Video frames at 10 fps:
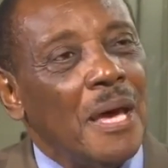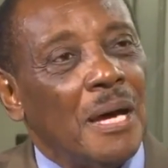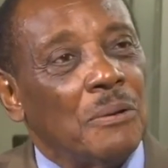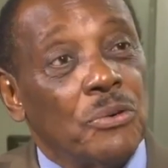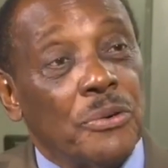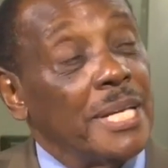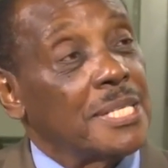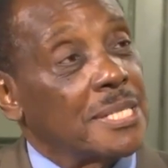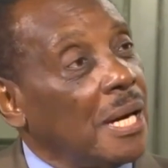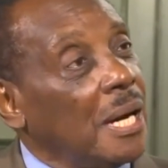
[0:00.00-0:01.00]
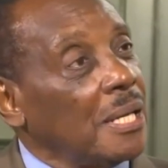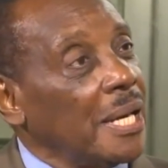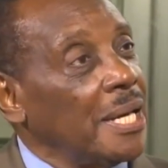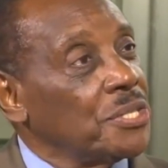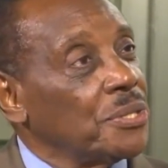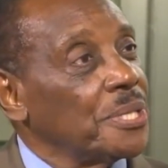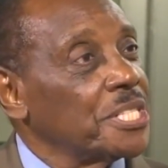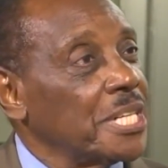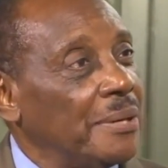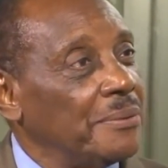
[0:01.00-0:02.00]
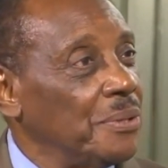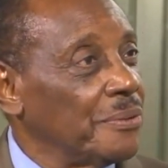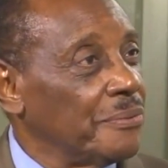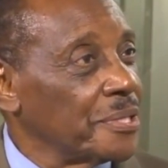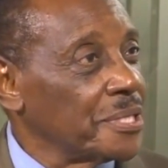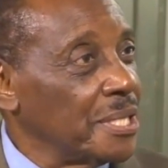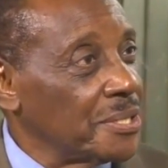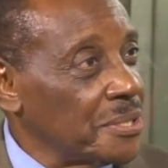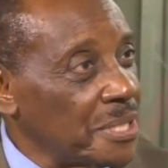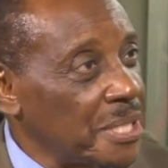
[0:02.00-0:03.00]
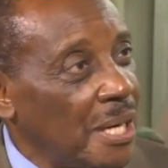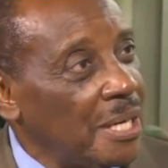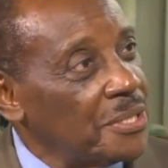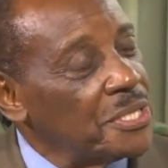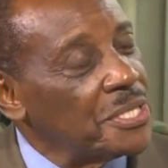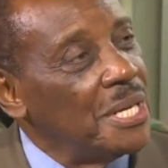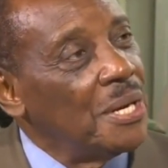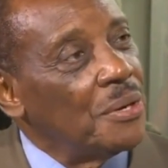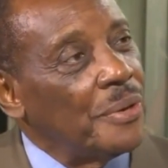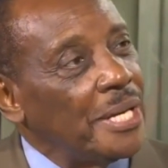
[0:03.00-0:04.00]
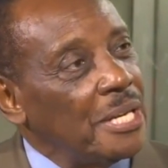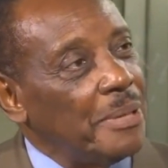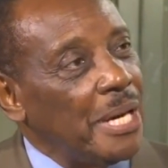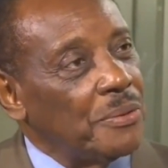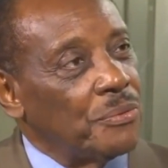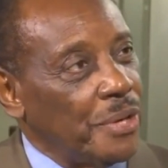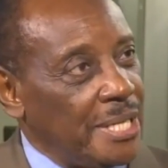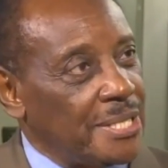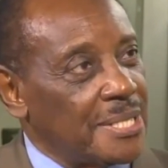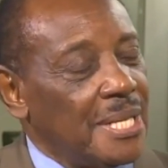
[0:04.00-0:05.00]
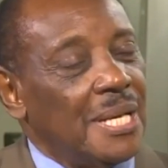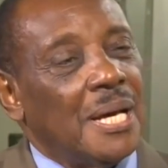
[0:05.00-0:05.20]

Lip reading: a great scholar at Georgetown University, a sociologist, writing about race,